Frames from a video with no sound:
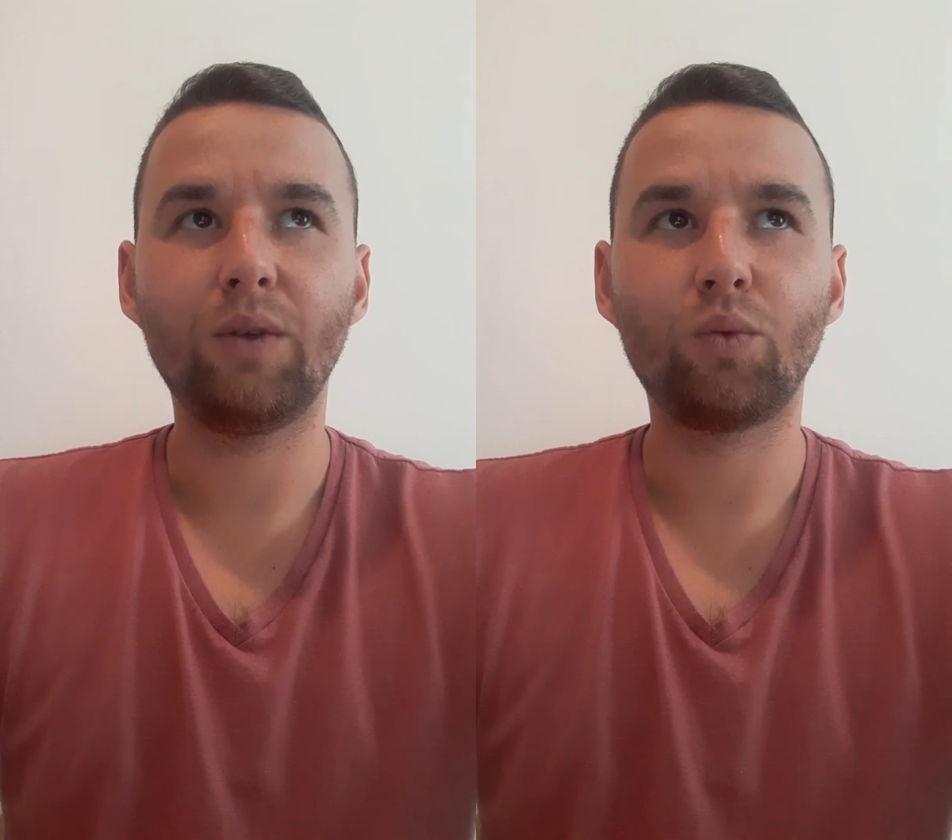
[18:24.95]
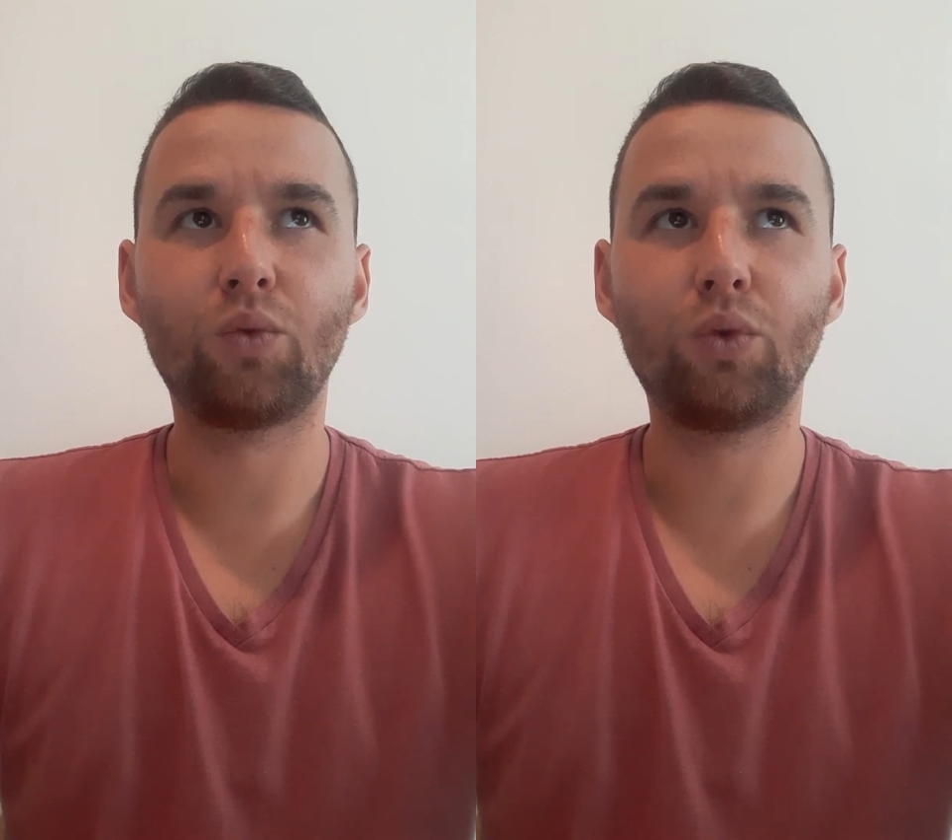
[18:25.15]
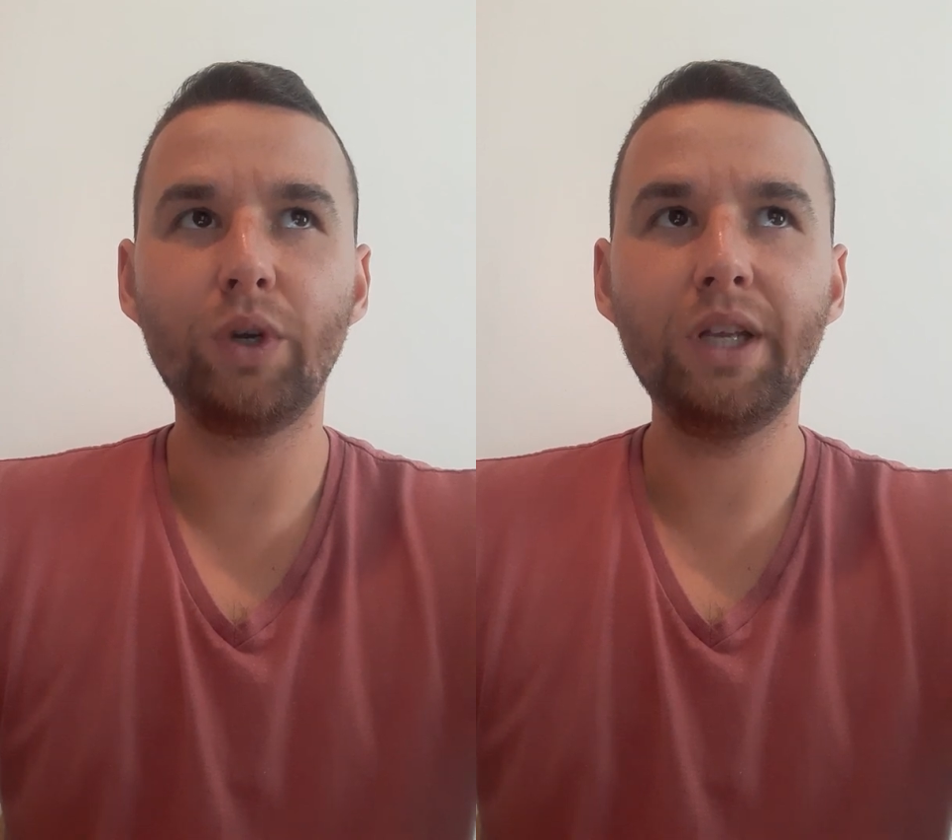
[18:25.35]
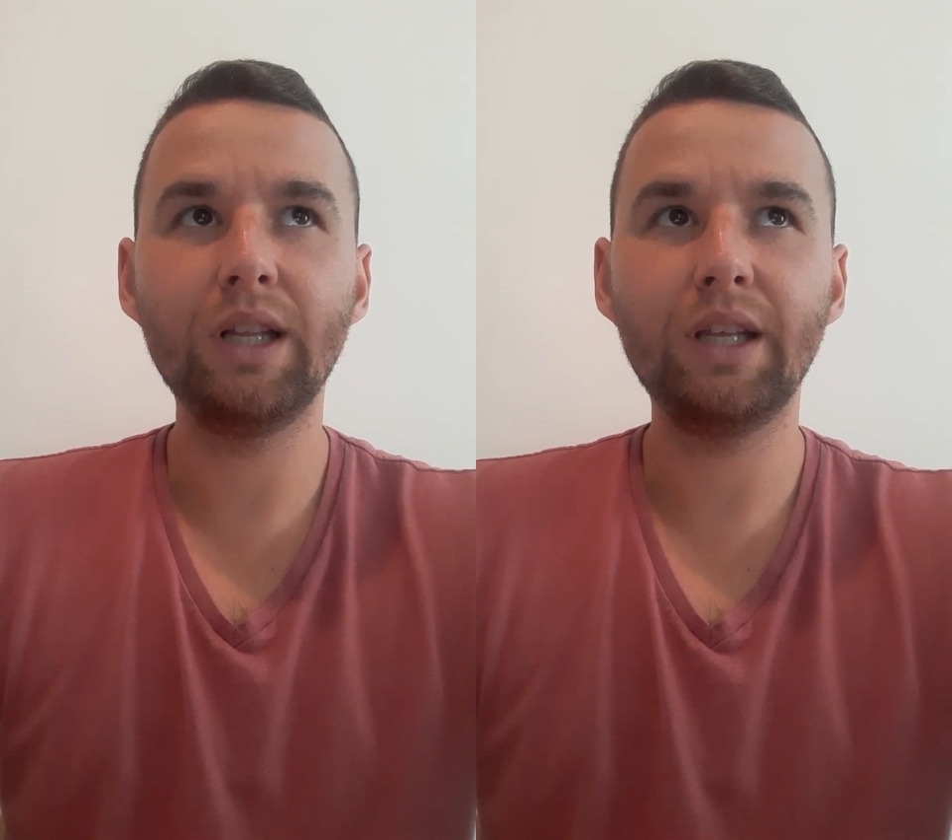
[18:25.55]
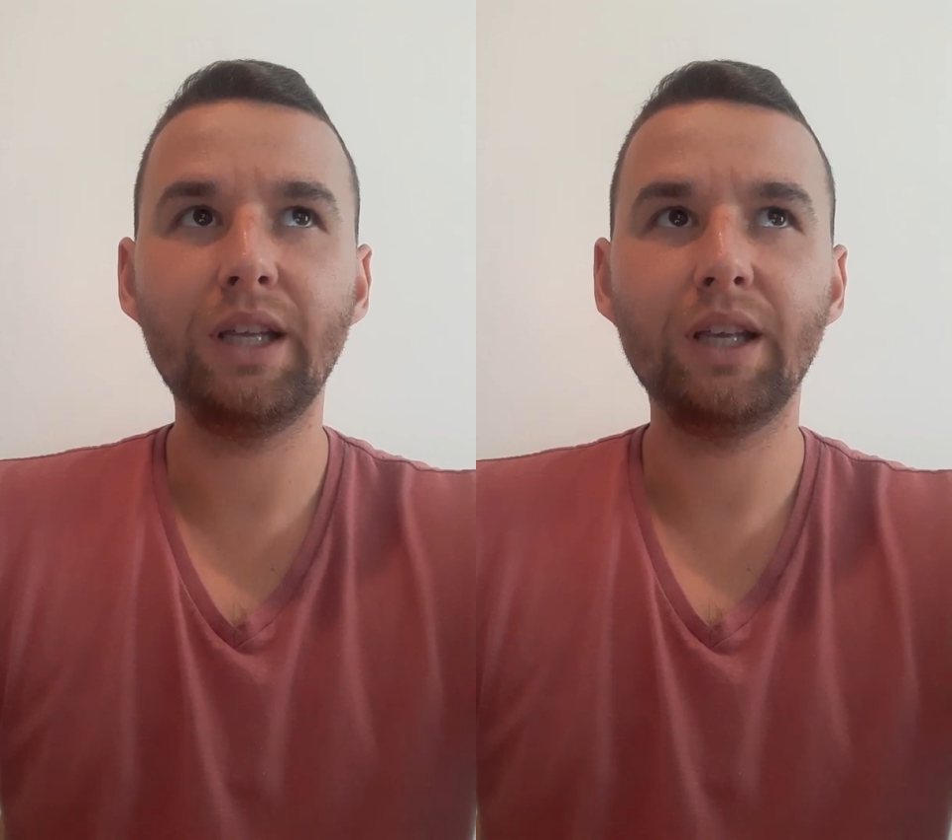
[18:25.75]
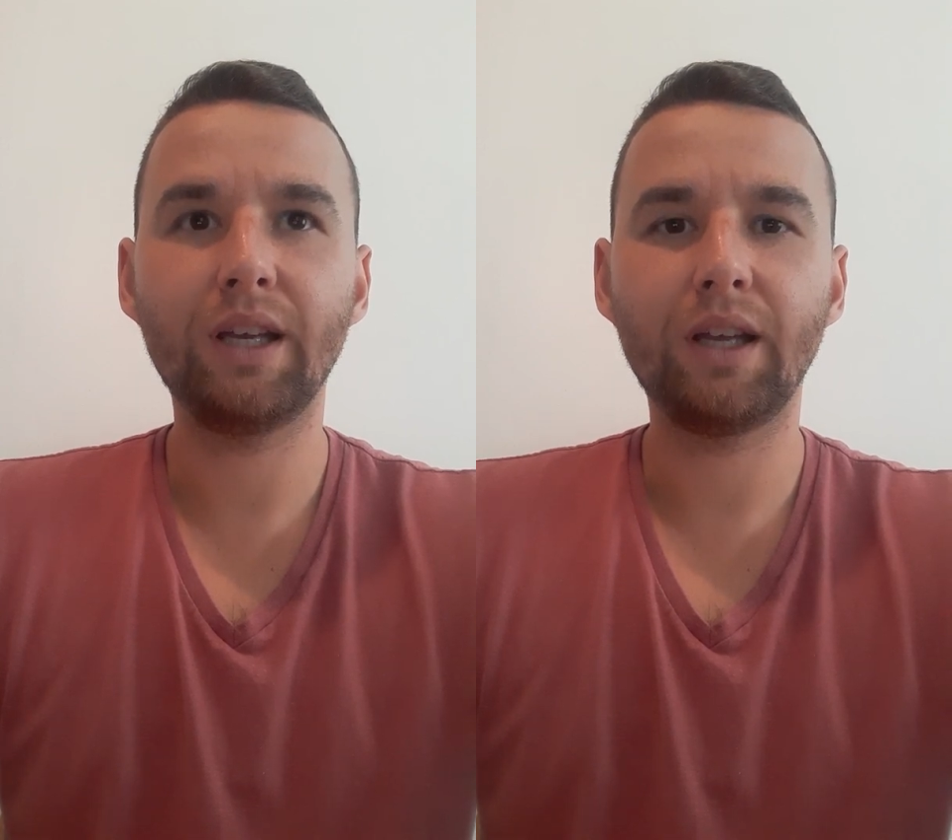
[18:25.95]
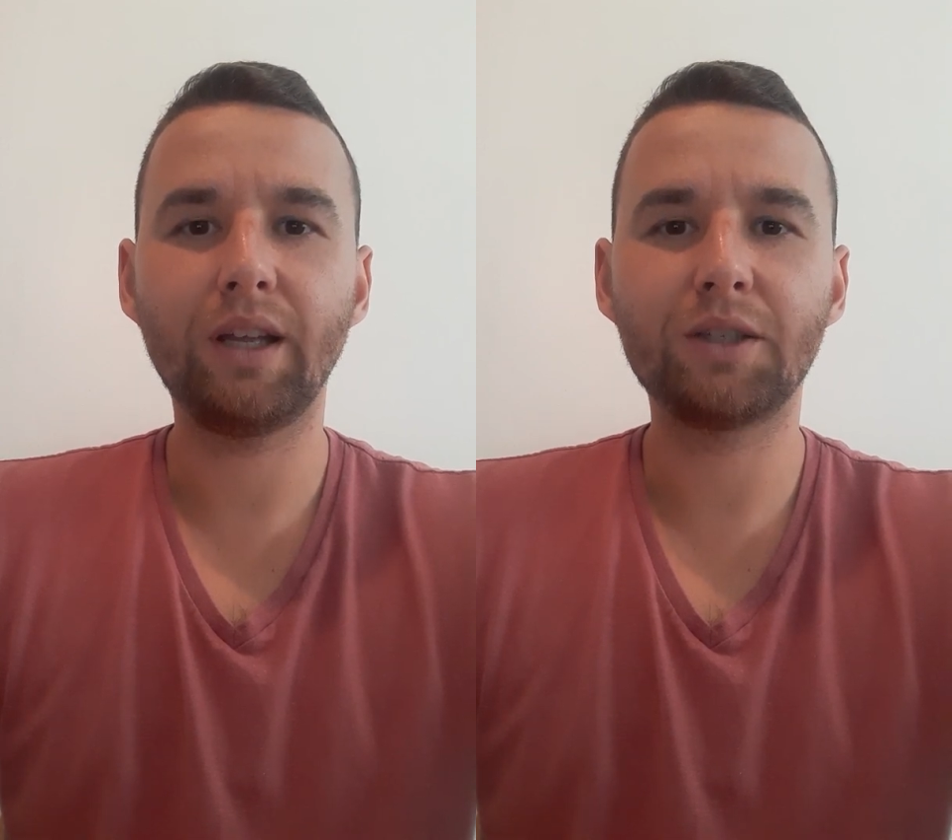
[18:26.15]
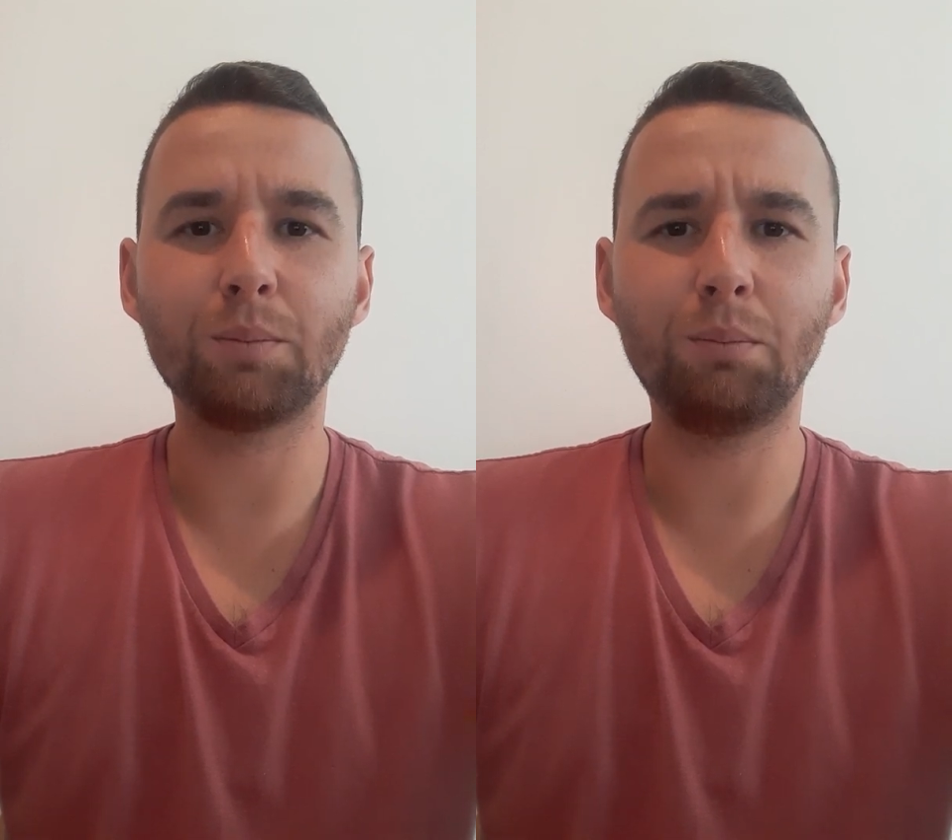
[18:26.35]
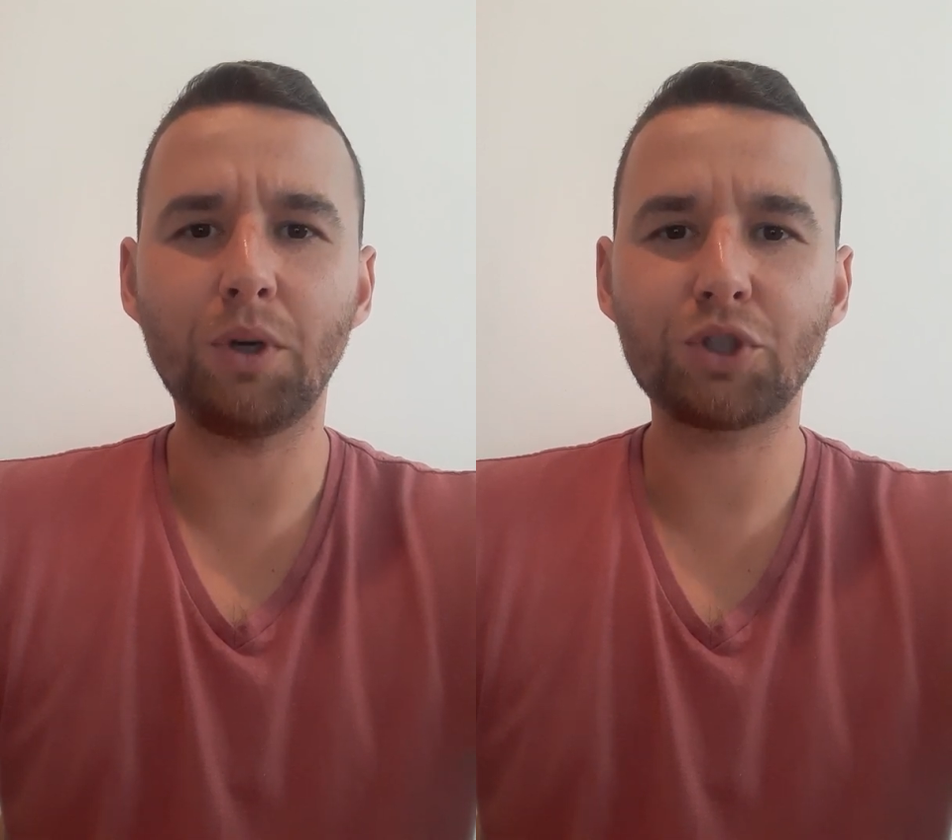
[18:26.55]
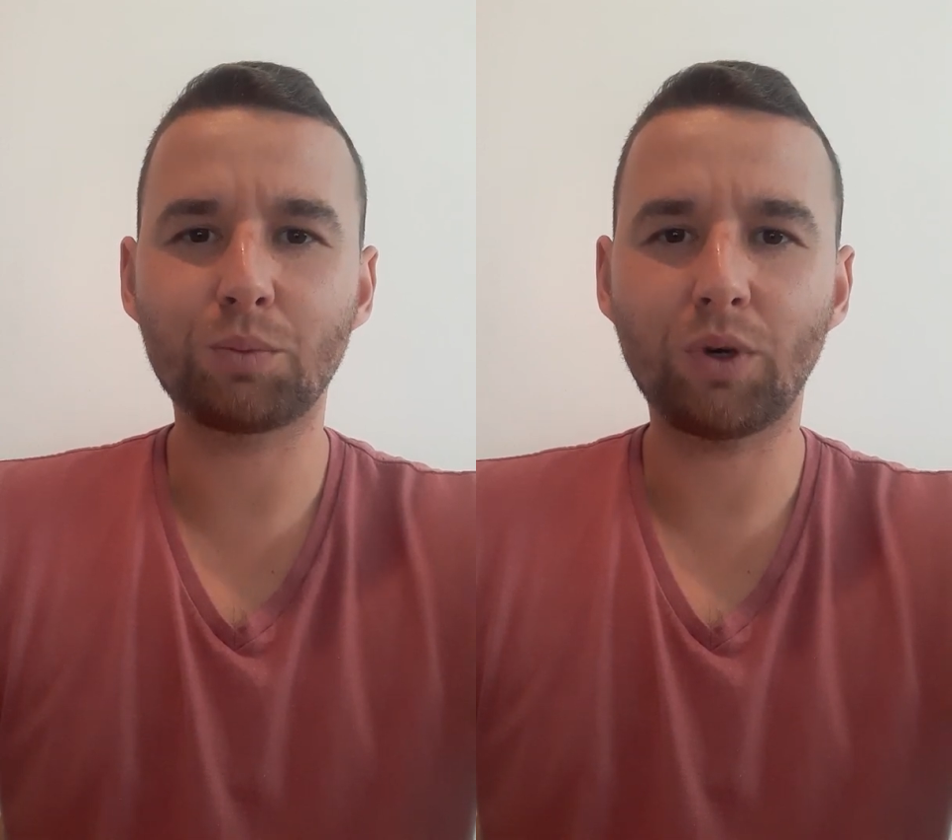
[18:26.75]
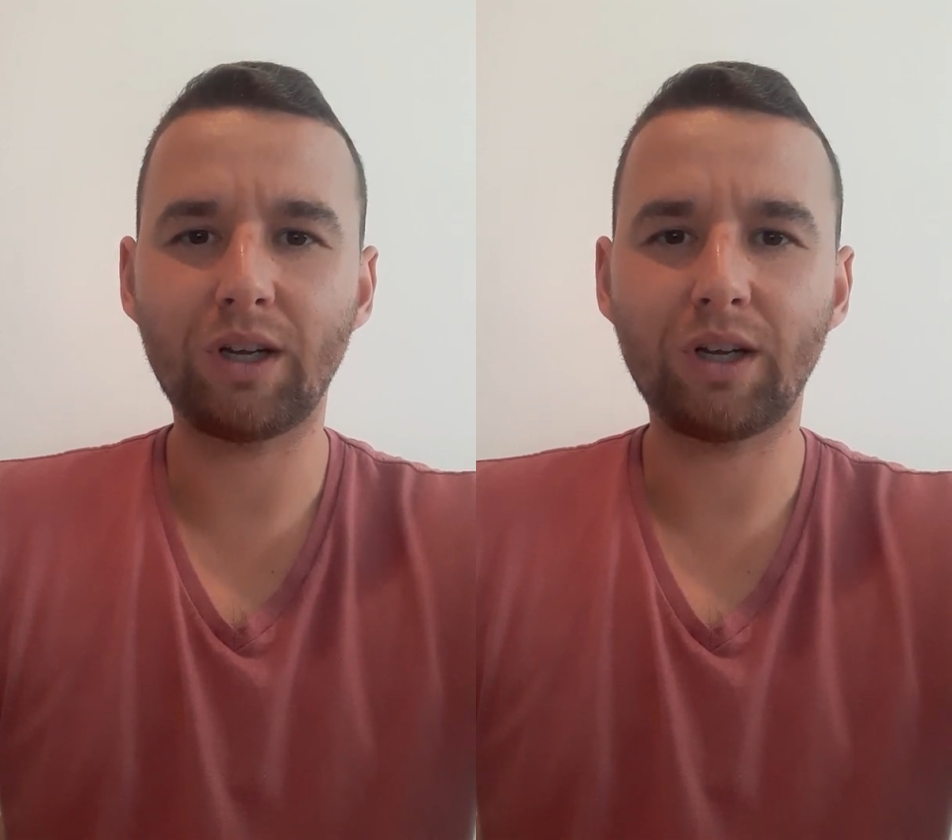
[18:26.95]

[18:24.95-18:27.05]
really is much more